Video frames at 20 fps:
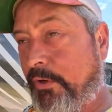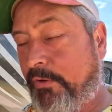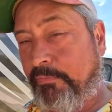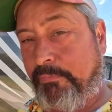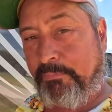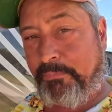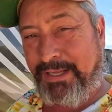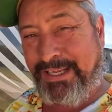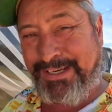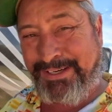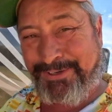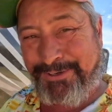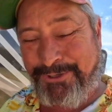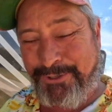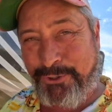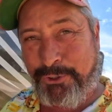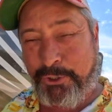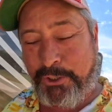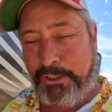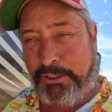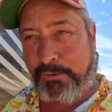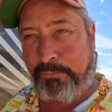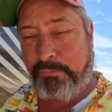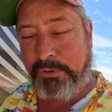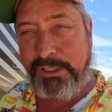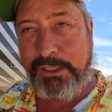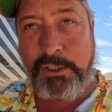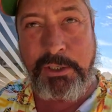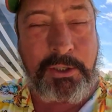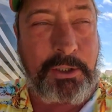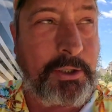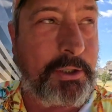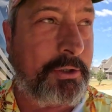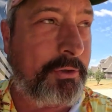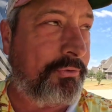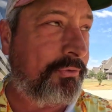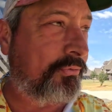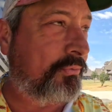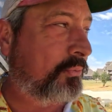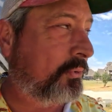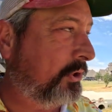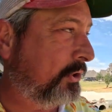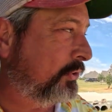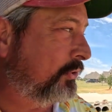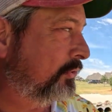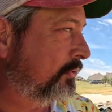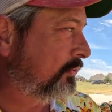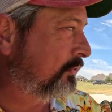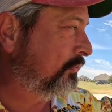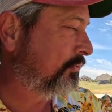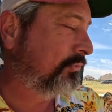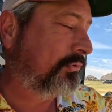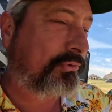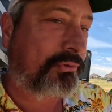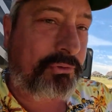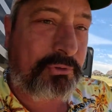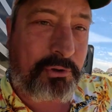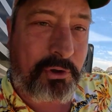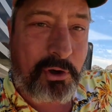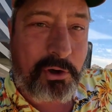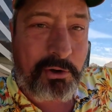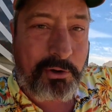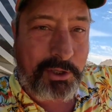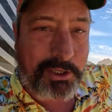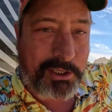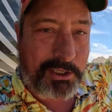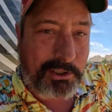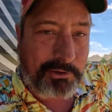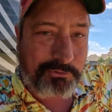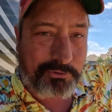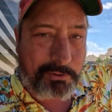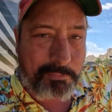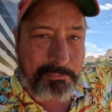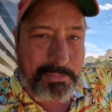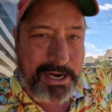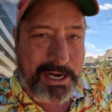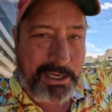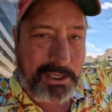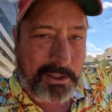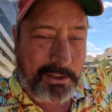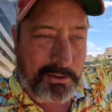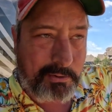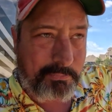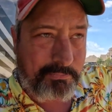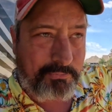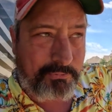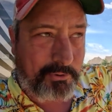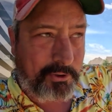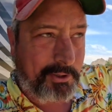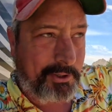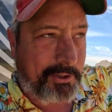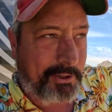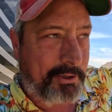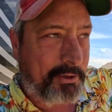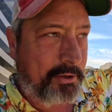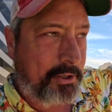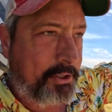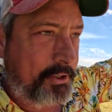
we've been doing, because we use Starlink as a backup for her